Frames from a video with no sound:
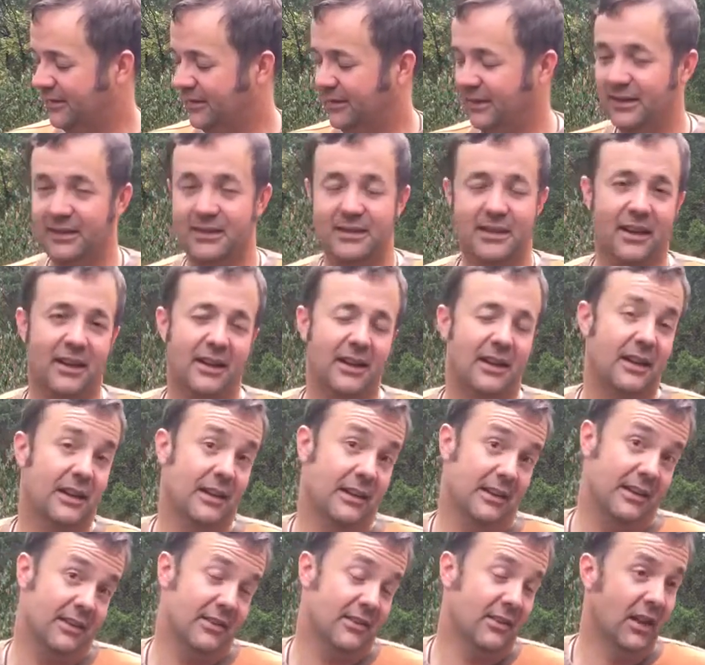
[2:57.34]
this guy,
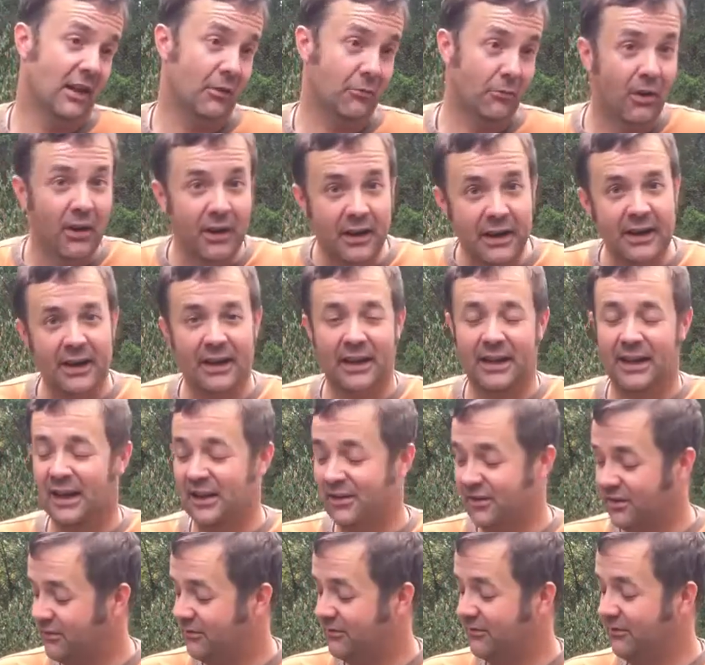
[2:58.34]
it's not running, and I
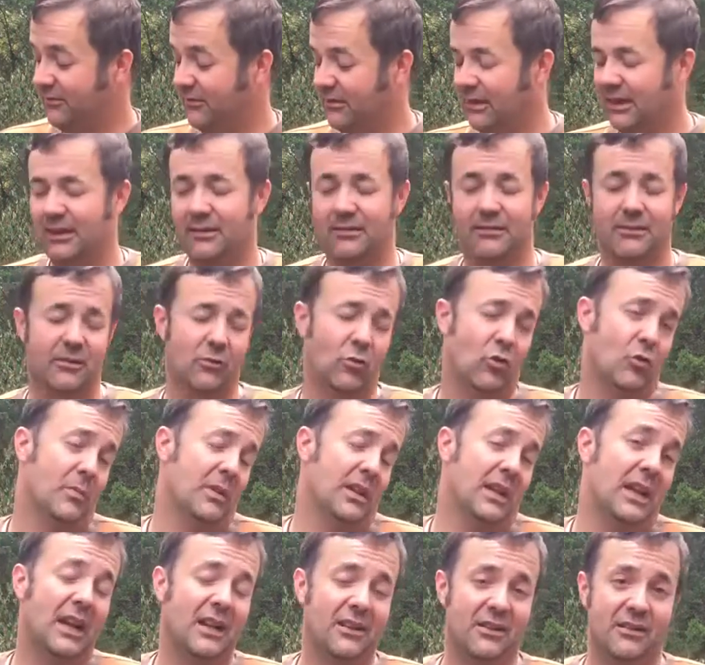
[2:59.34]
just
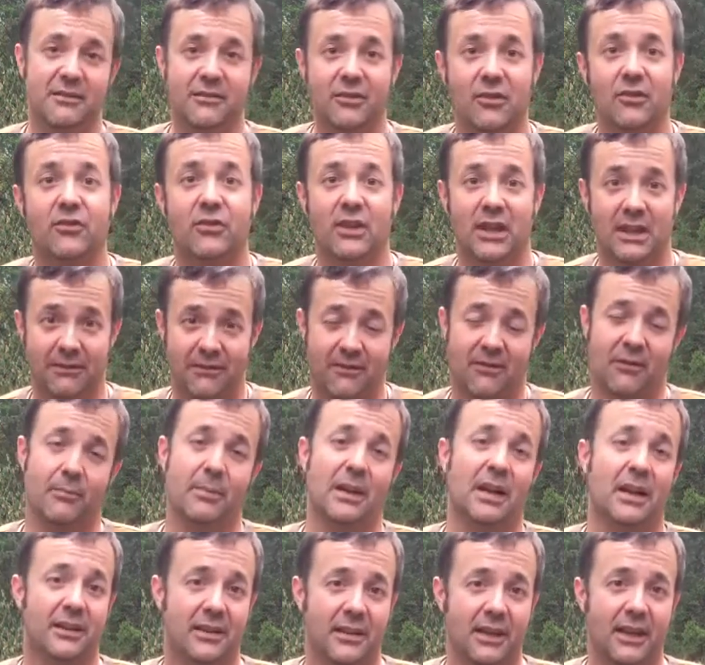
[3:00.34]
feel safer
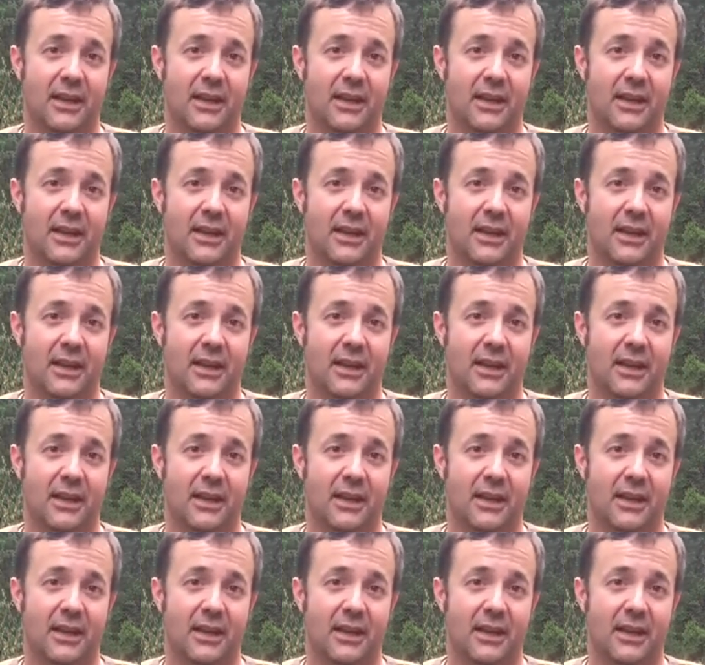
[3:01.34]
about